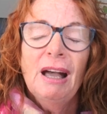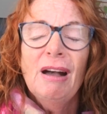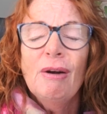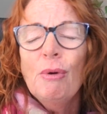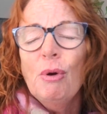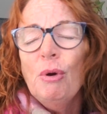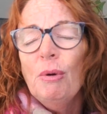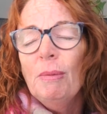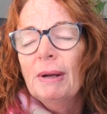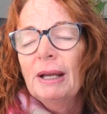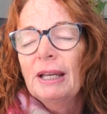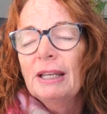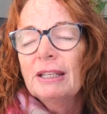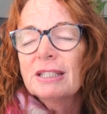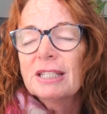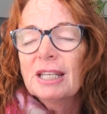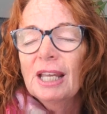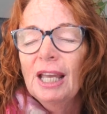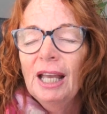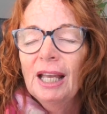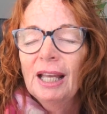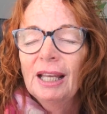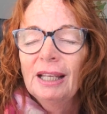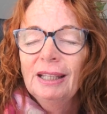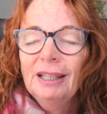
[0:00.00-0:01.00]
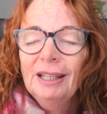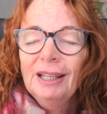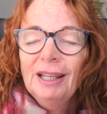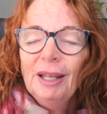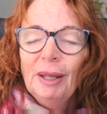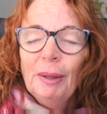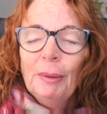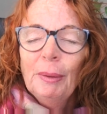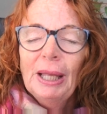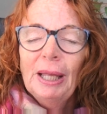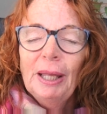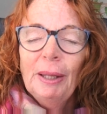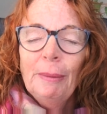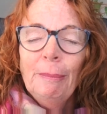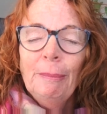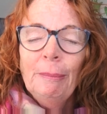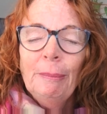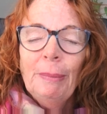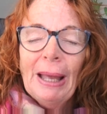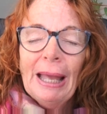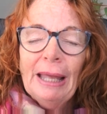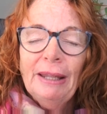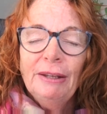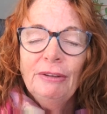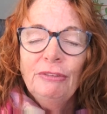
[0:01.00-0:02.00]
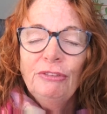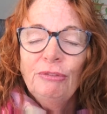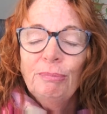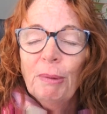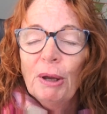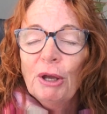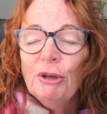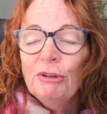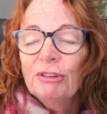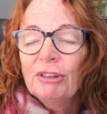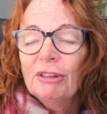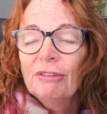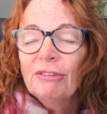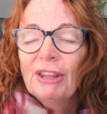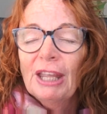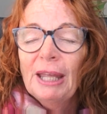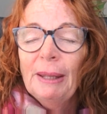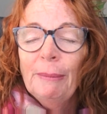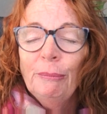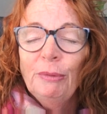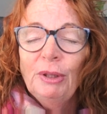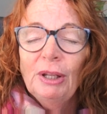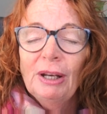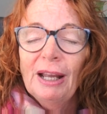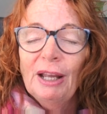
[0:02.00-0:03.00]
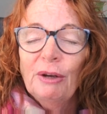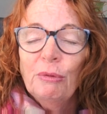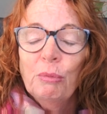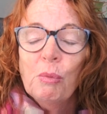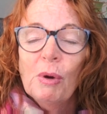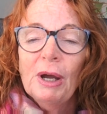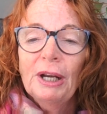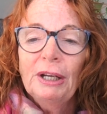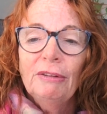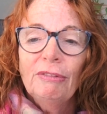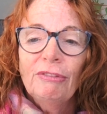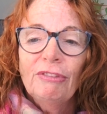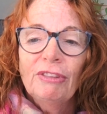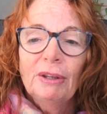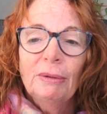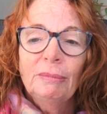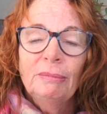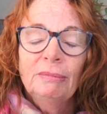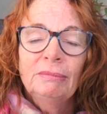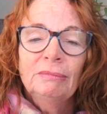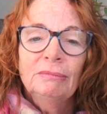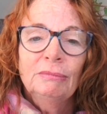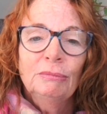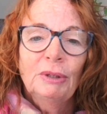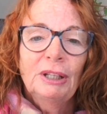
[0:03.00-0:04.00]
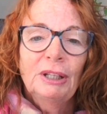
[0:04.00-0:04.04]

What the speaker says: Oh, always, yeah. And both of them, I had one of them